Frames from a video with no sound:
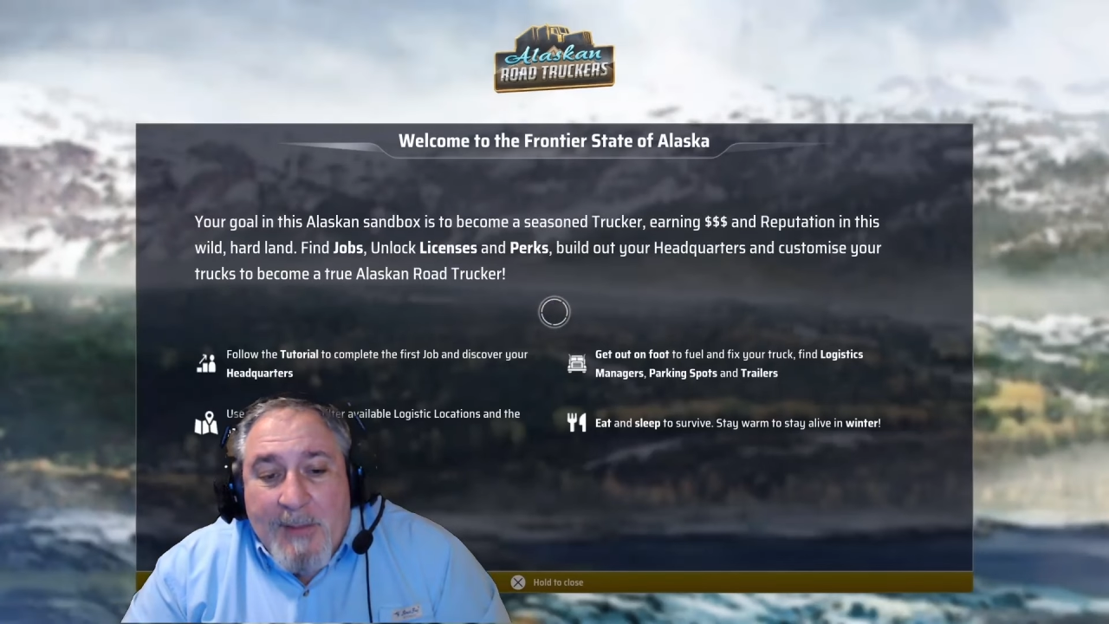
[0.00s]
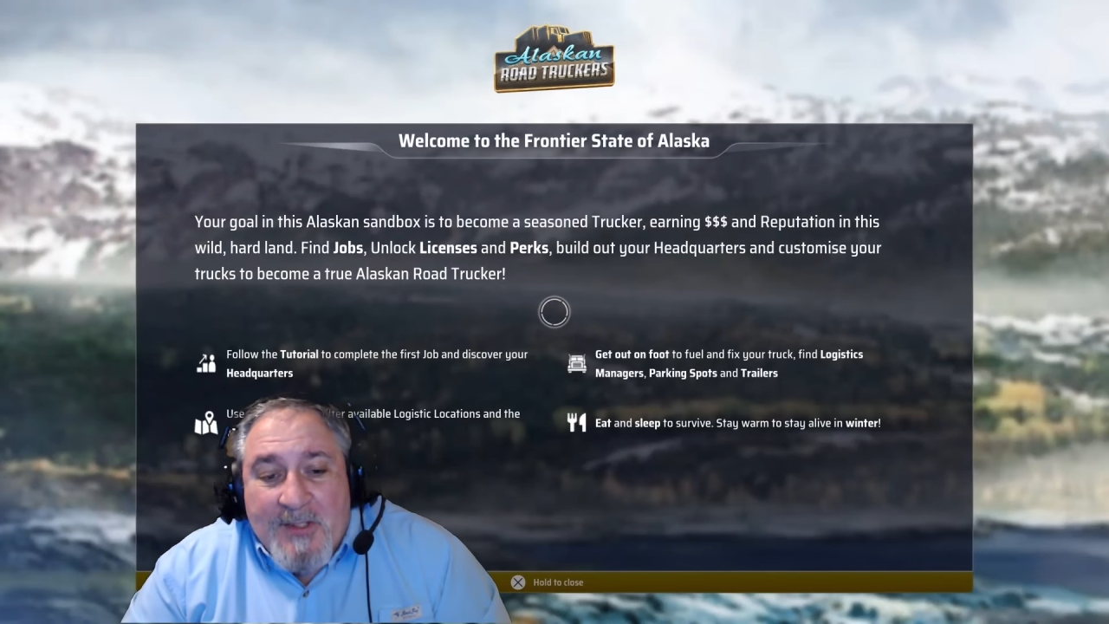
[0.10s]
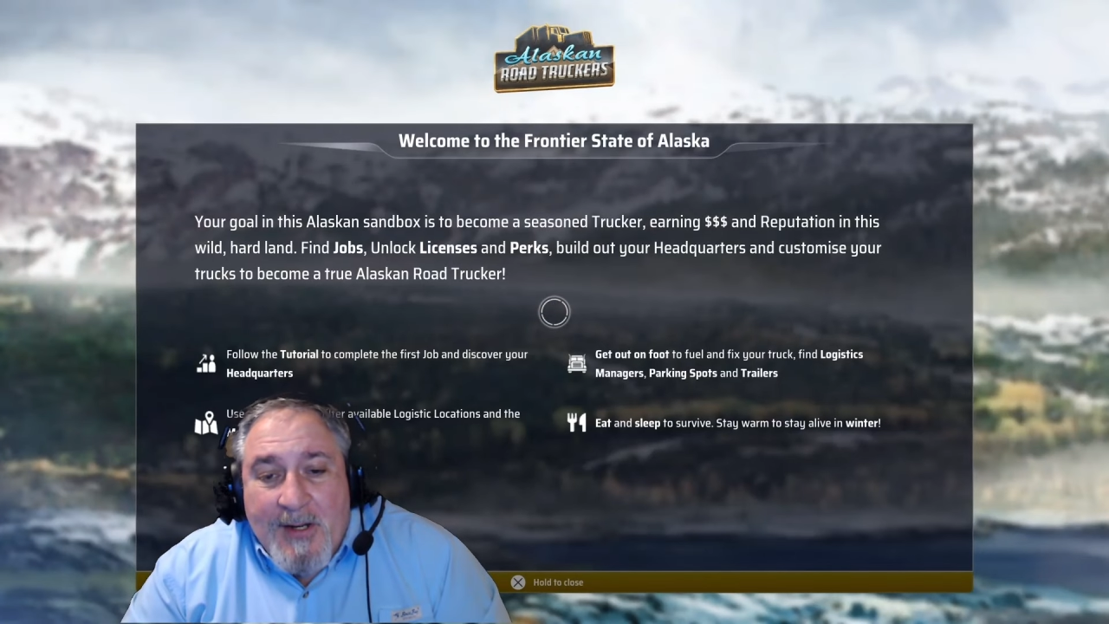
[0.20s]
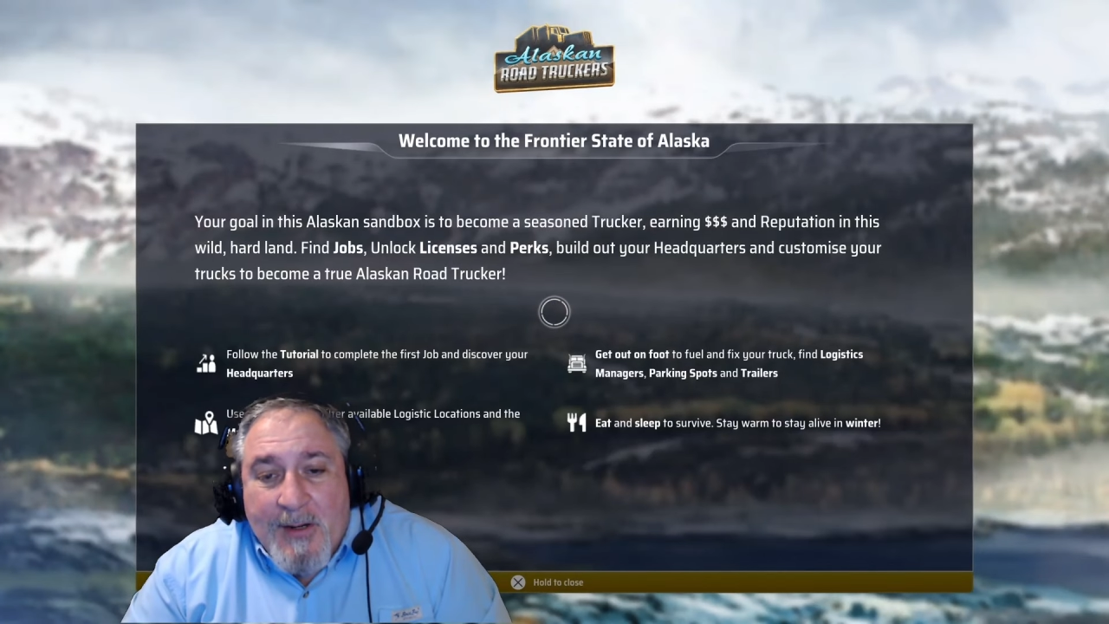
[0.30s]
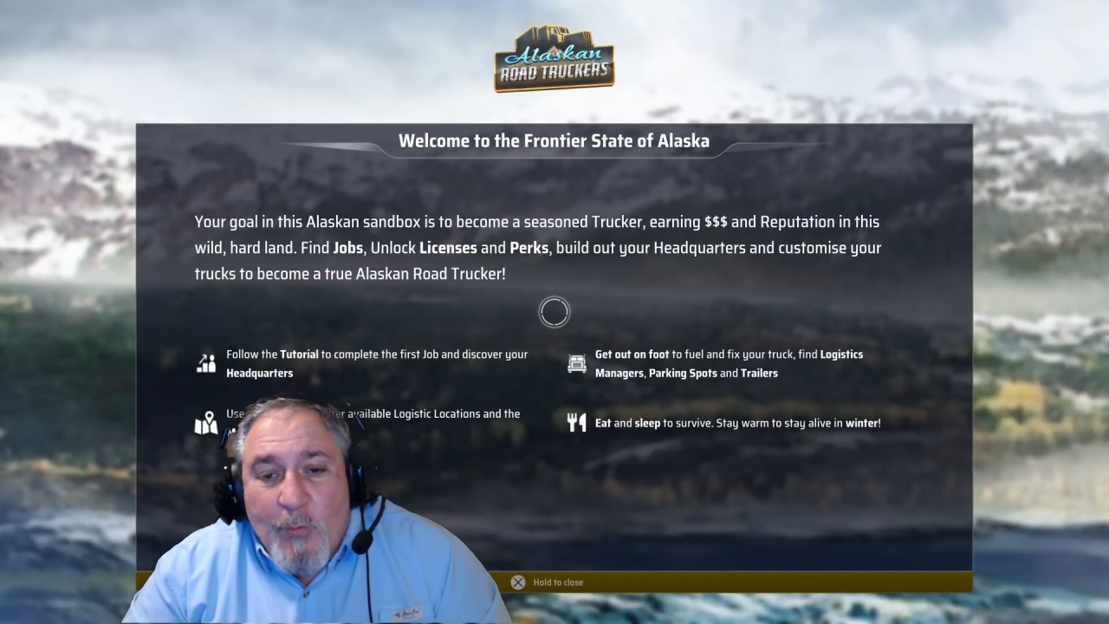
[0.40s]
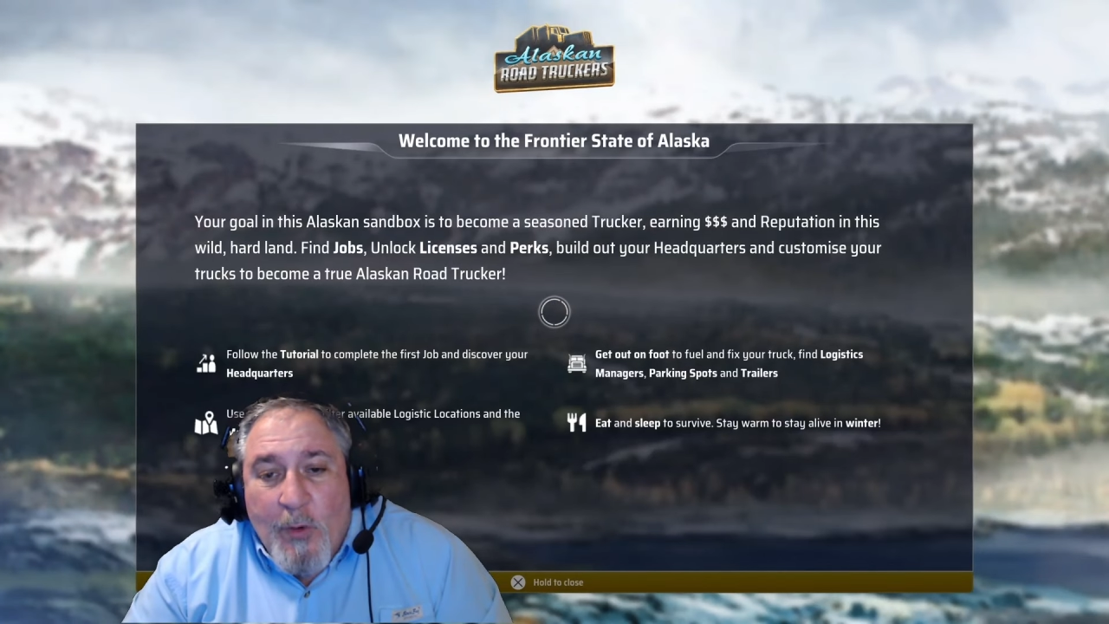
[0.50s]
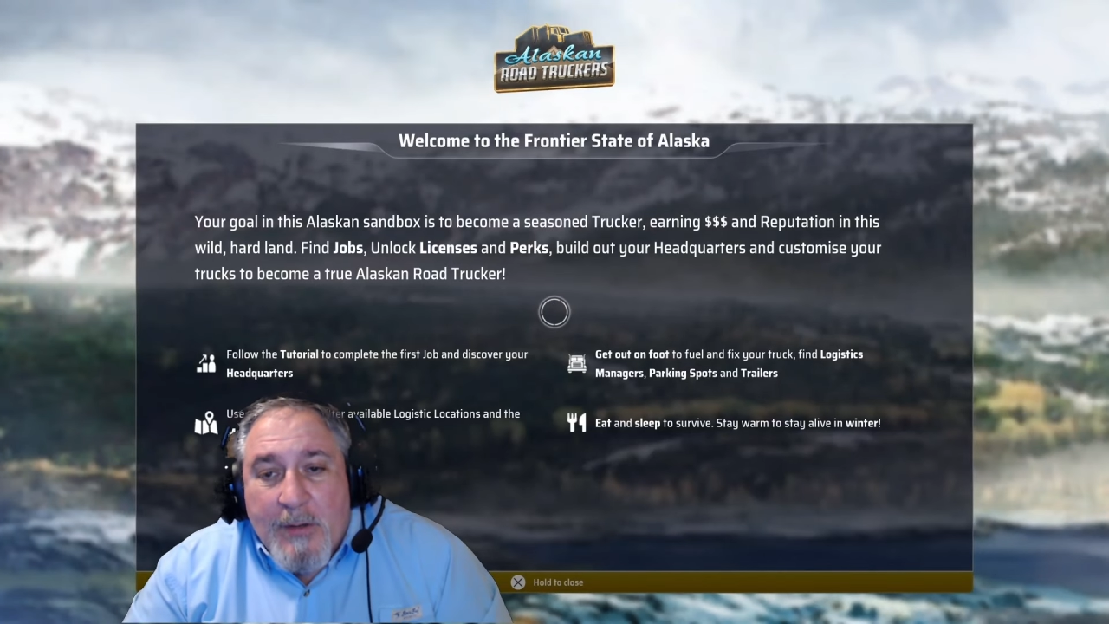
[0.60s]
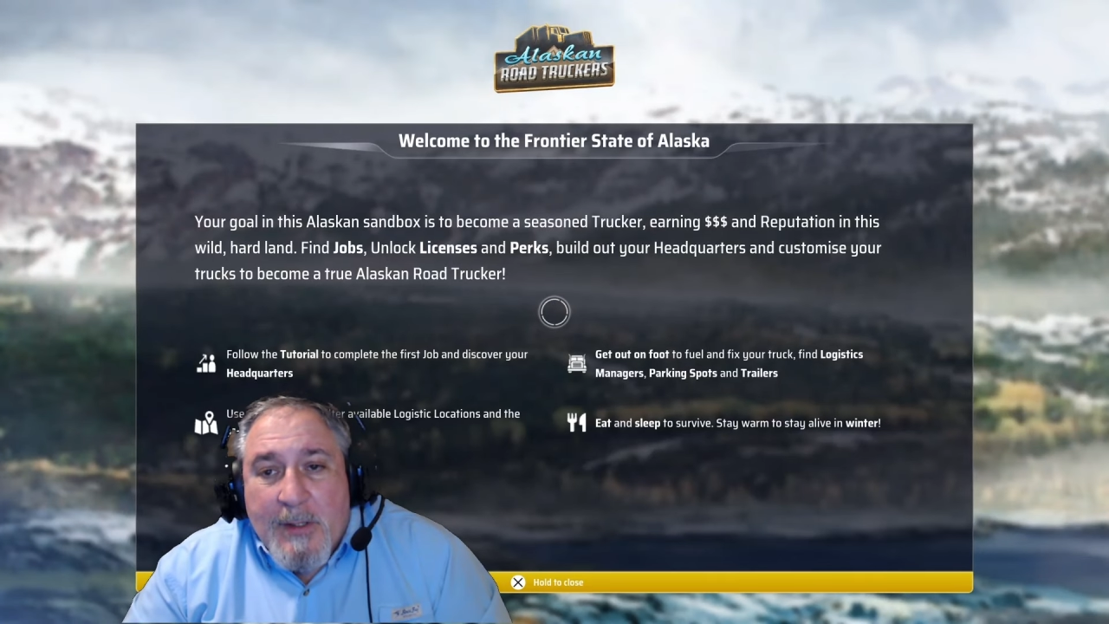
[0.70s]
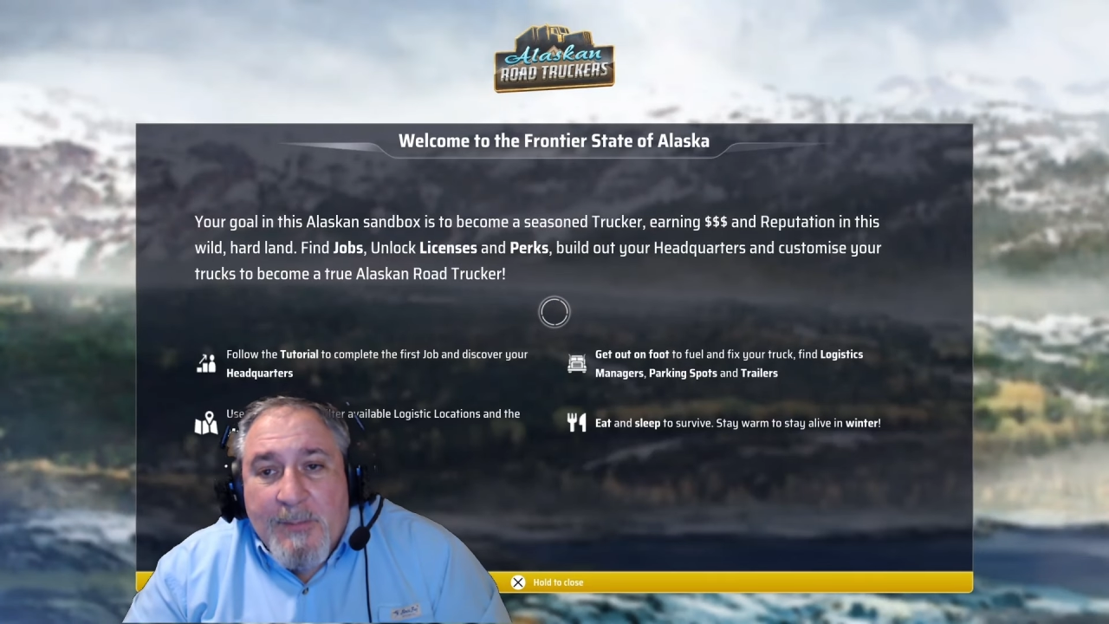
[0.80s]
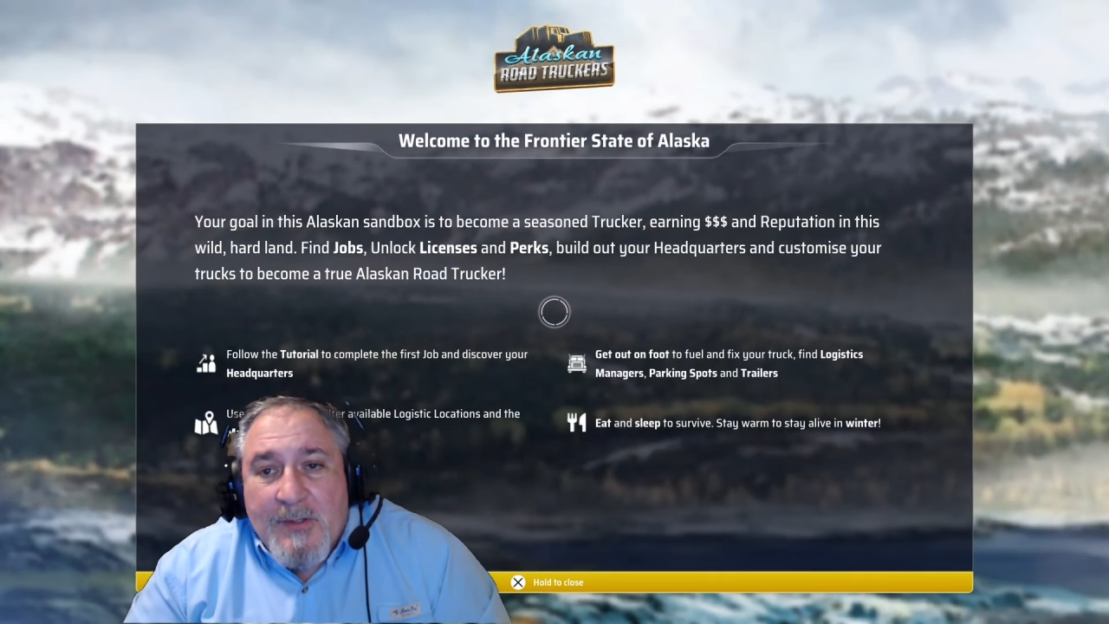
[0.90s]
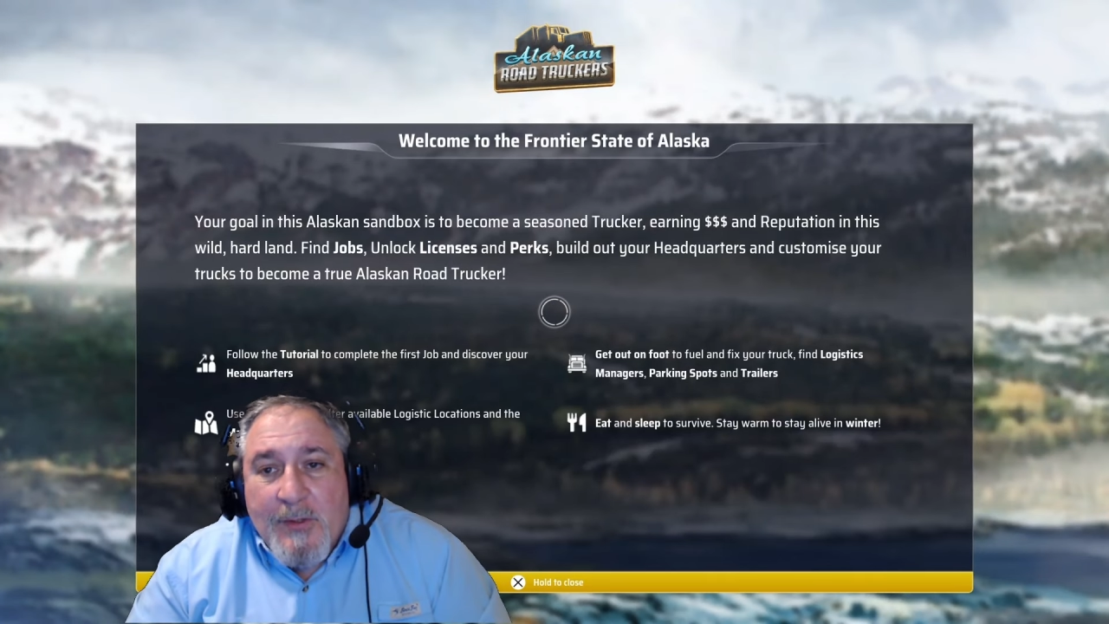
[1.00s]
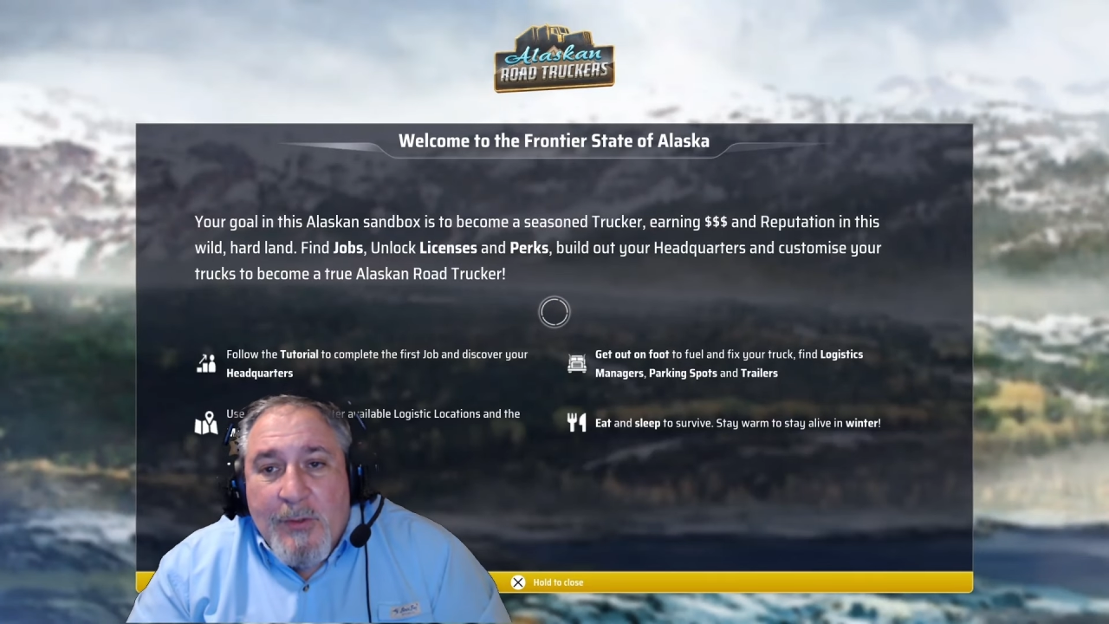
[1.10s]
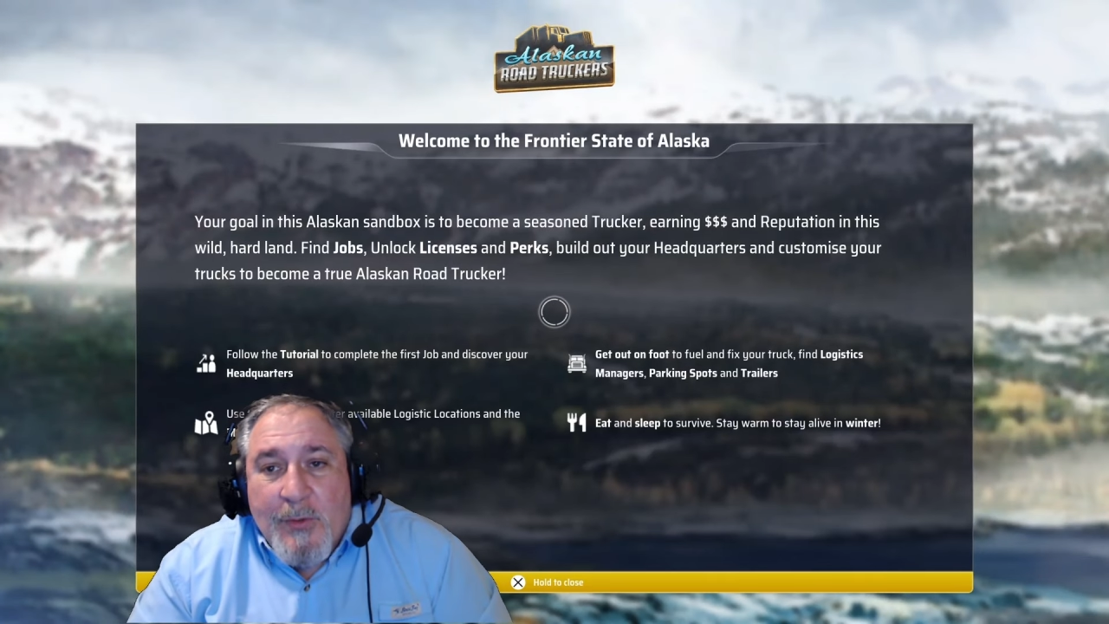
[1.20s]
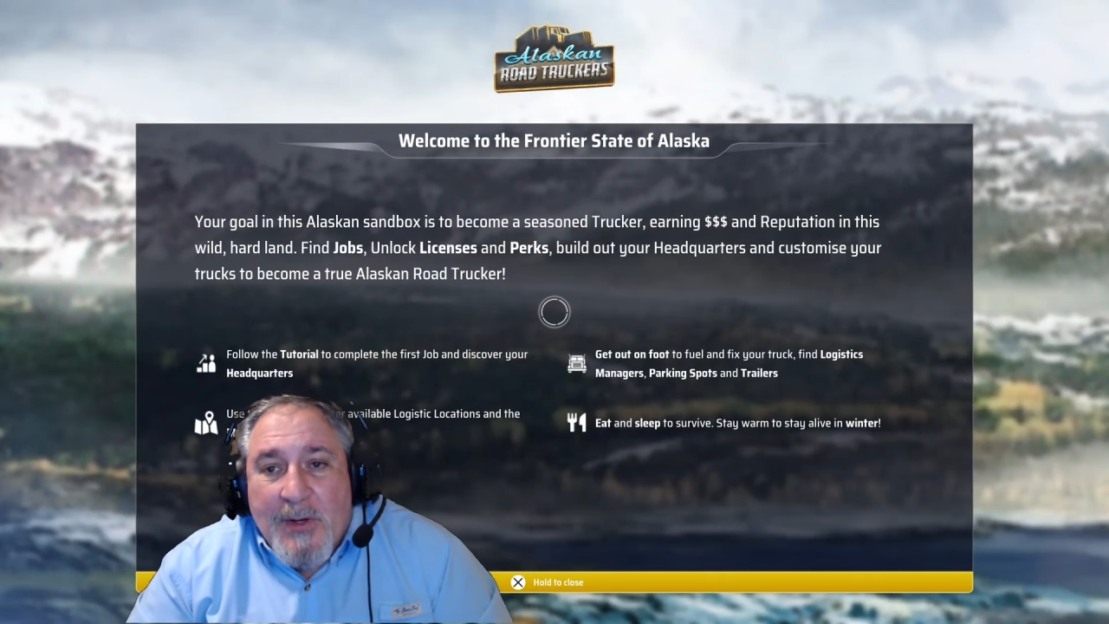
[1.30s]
here, and welcome to